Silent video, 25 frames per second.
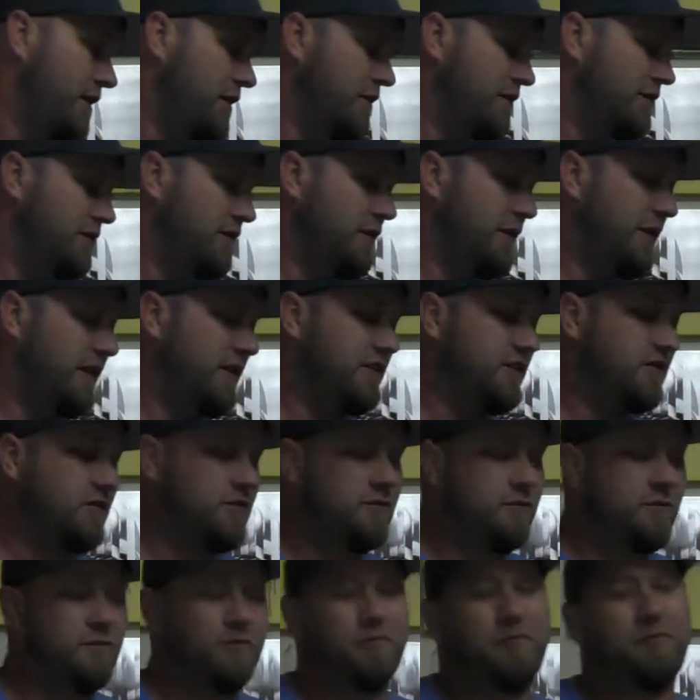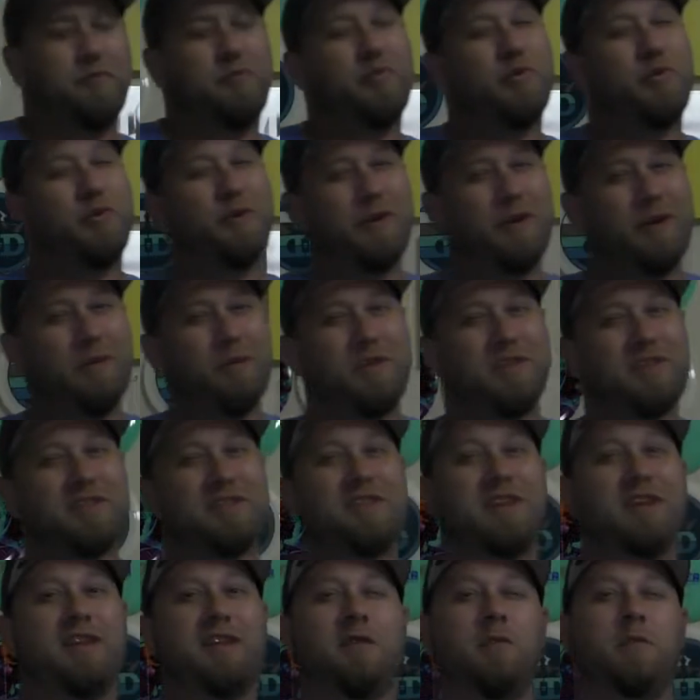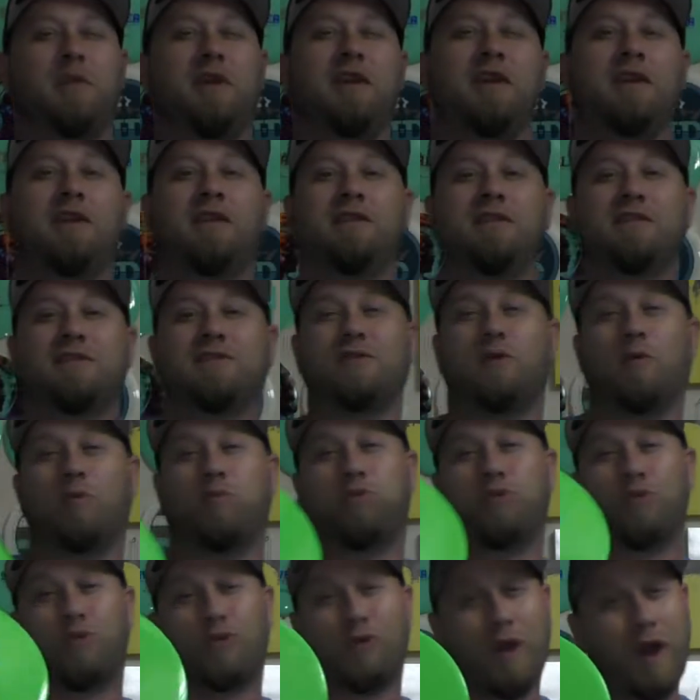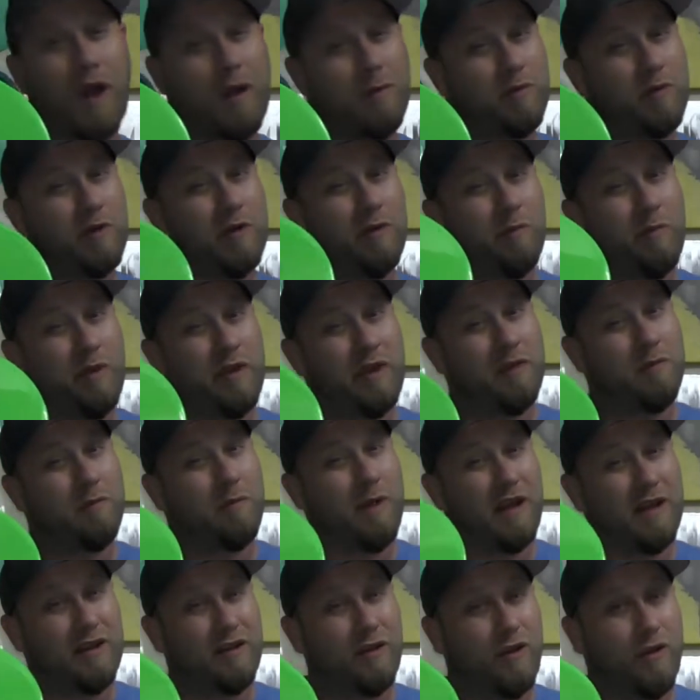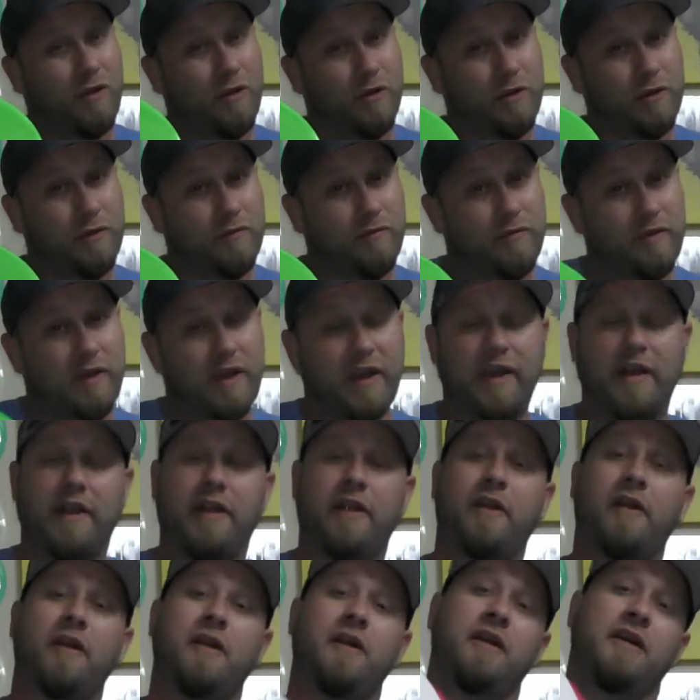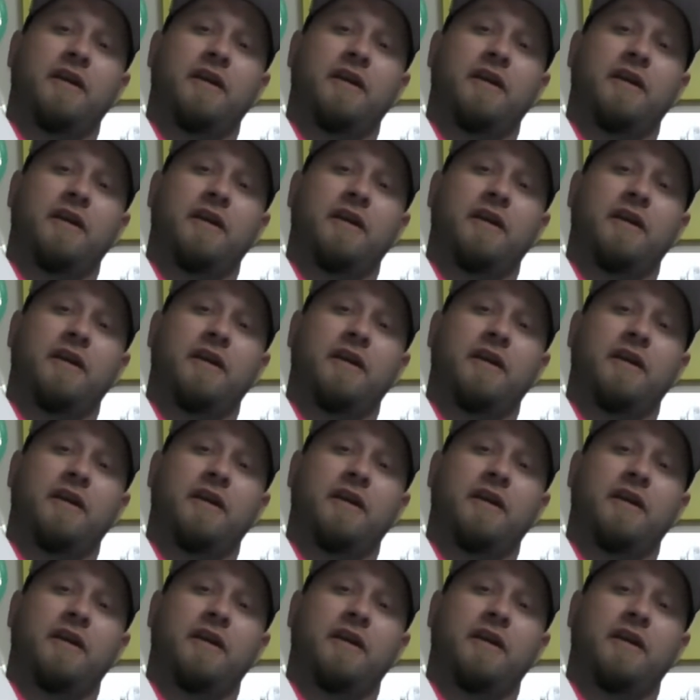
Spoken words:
So that's pretty much telling me this will probably be my longer flyer,